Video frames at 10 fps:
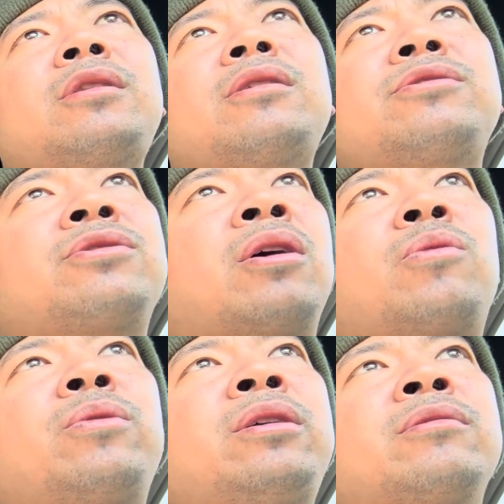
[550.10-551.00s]

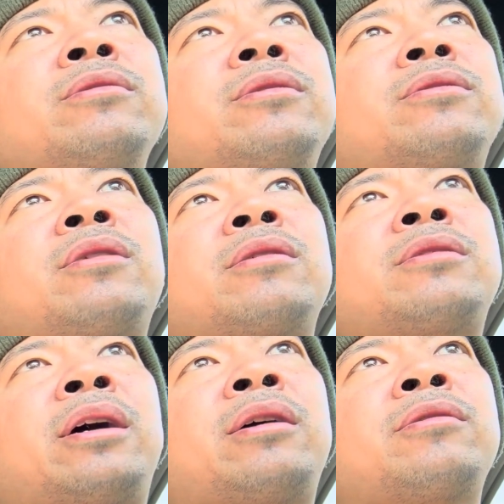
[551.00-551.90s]
Stock wheels, stock
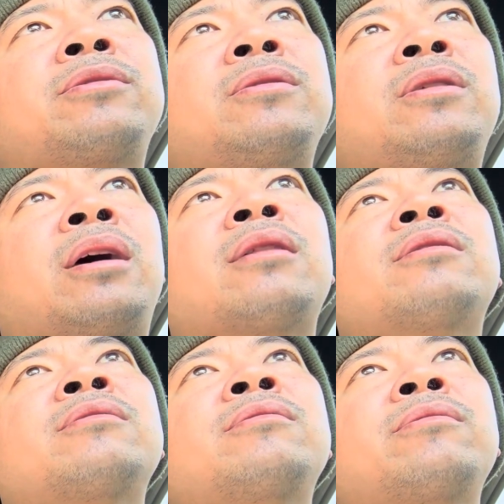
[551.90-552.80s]
tires, yeah, a
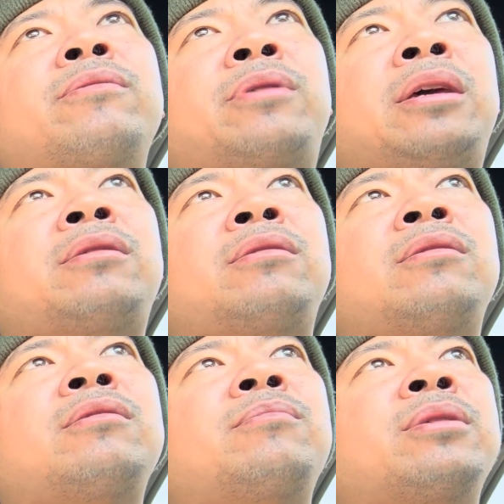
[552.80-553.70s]
little thin,
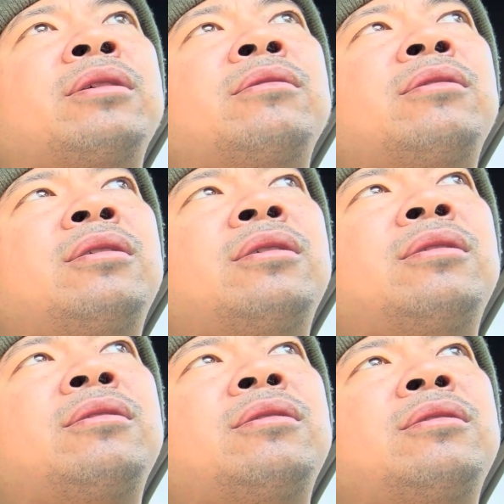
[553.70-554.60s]
but
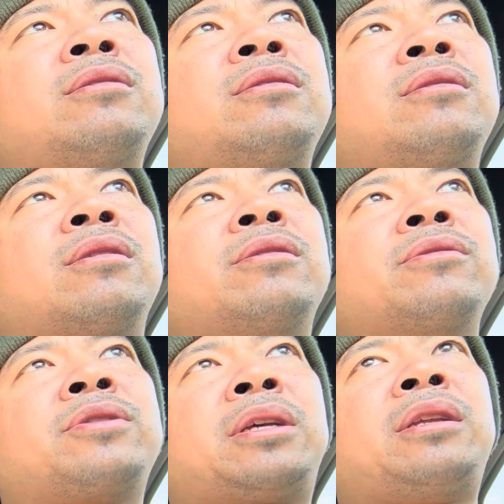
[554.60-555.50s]
a
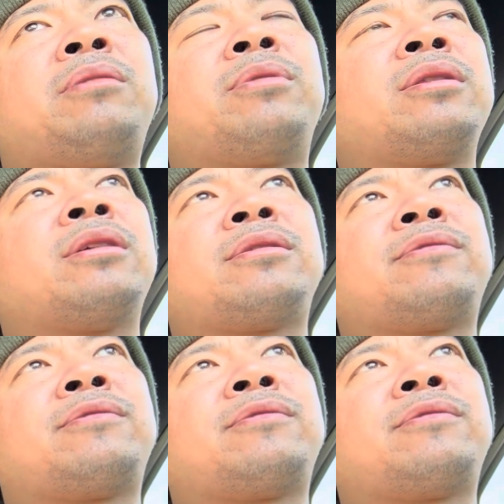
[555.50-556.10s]
little skinny, but that's